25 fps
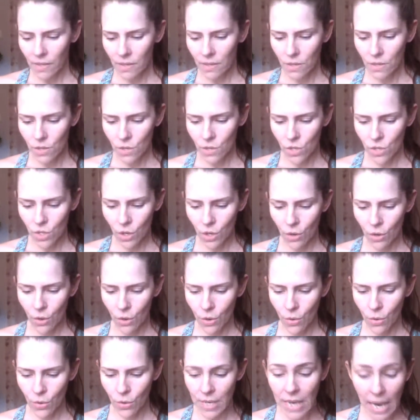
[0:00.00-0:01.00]

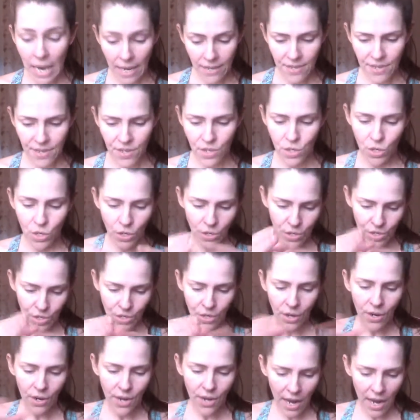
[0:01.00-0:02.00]
So yes, so you
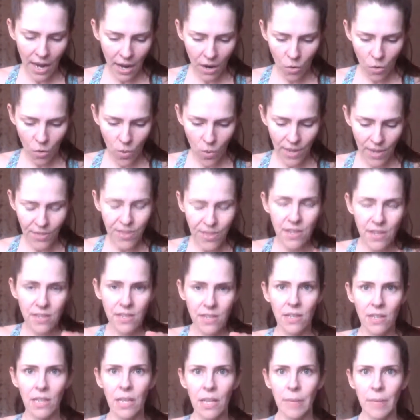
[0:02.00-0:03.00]
start out with this
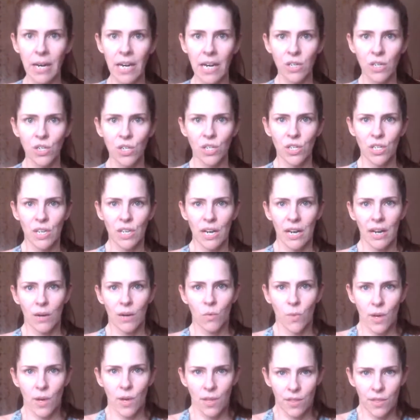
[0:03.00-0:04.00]
elimination diet
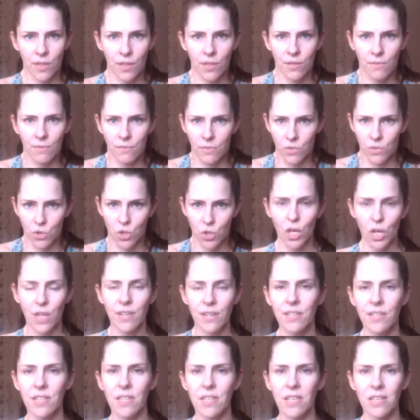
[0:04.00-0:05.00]
with
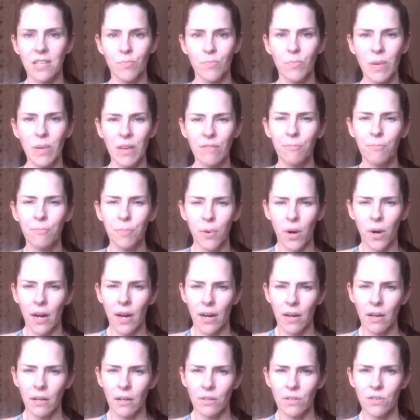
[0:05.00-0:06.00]
just these beef
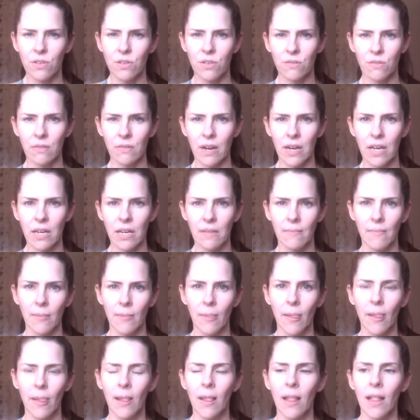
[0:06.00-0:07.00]
products, right?
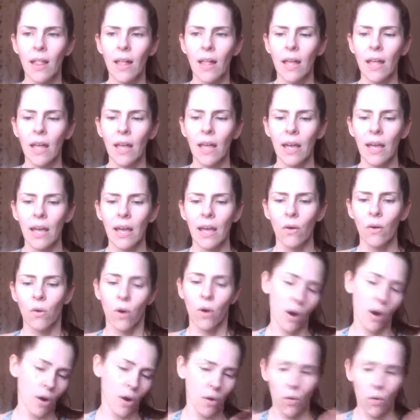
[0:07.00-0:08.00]

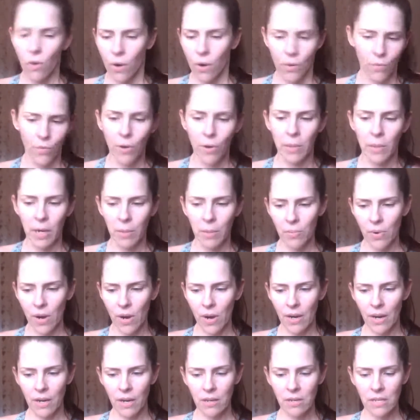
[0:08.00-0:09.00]
Or ruminant
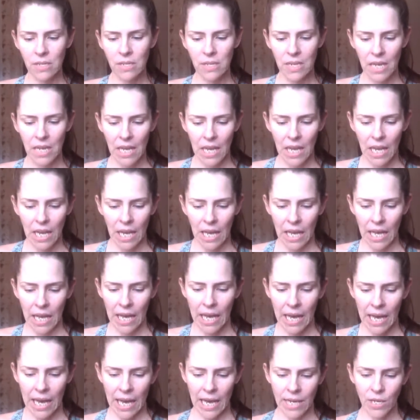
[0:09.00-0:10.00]
products.
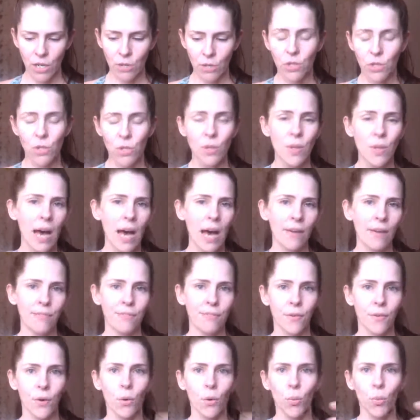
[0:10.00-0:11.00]
And you do that
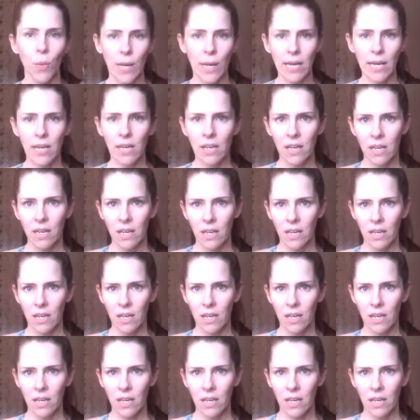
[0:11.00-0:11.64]
for a week.